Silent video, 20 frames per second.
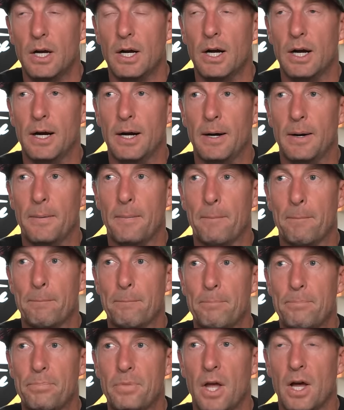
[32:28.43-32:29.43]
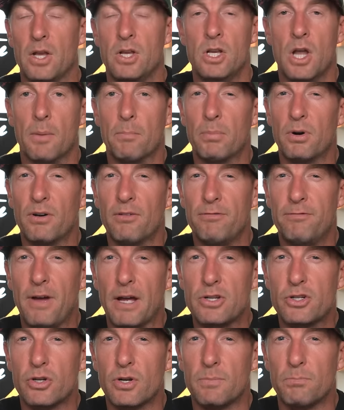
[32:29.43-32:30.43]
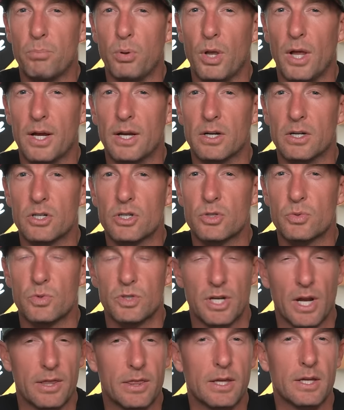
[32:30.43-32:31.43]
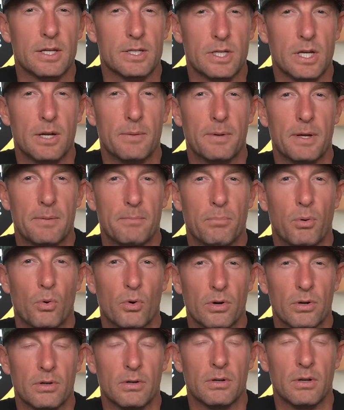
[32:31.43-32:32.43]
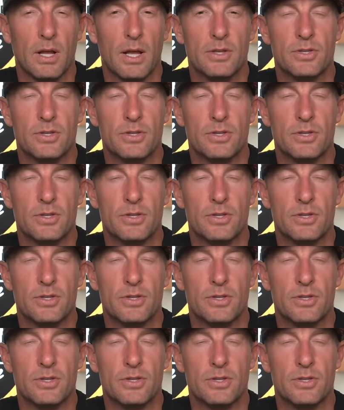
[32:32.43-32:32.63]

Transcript: um, a number of veteran players, which I think is going to be important.